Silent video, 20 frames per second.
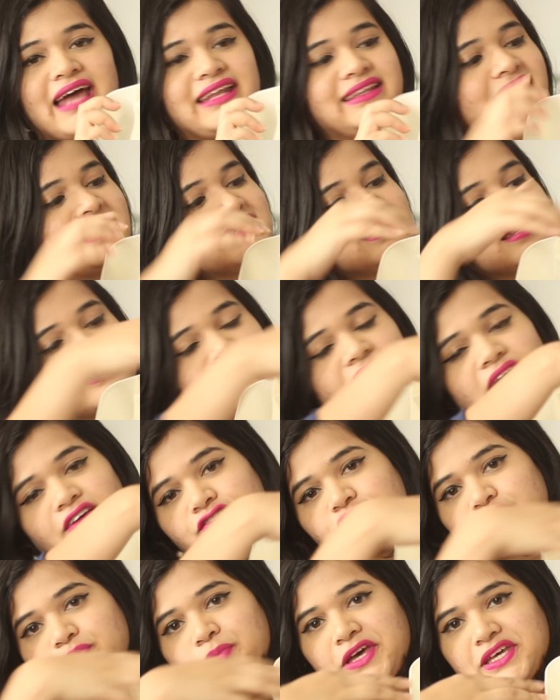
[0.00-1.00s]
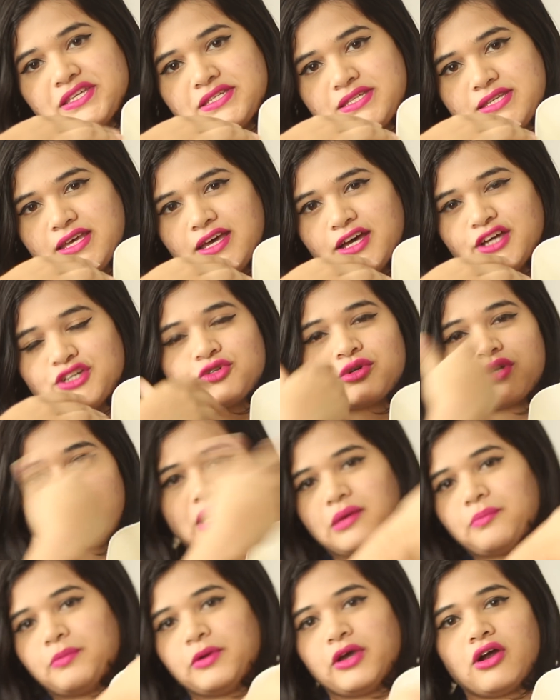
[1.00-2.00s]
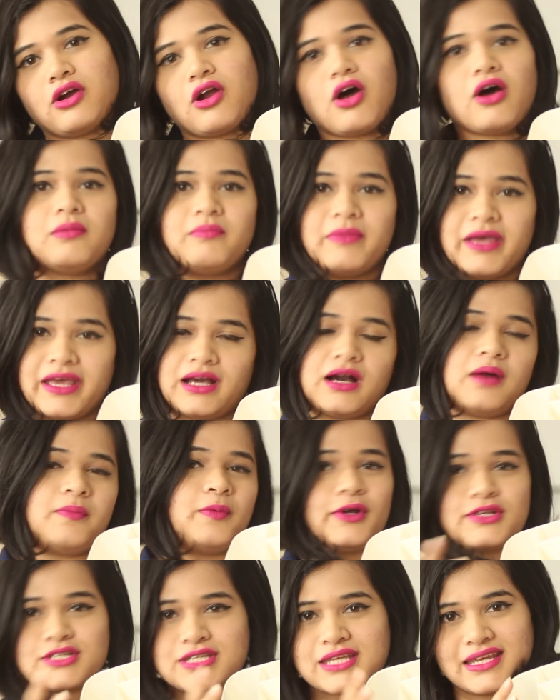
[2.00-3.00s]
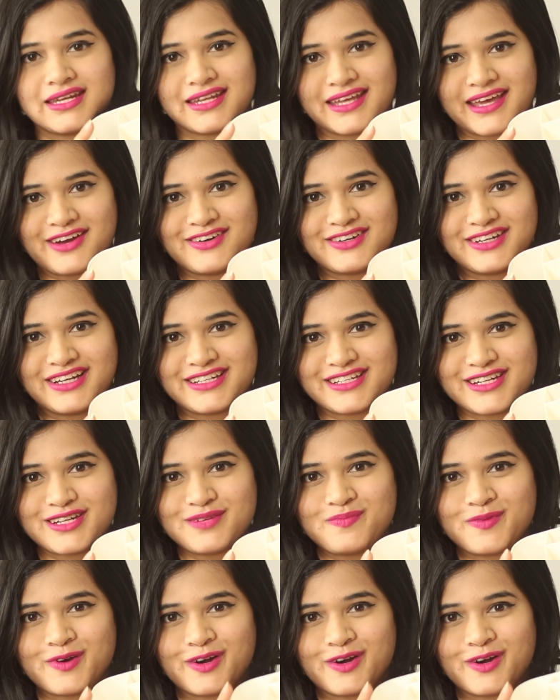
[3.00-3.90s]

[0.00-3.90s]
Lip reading: And there's enough space here to keep your all makeup or skincare related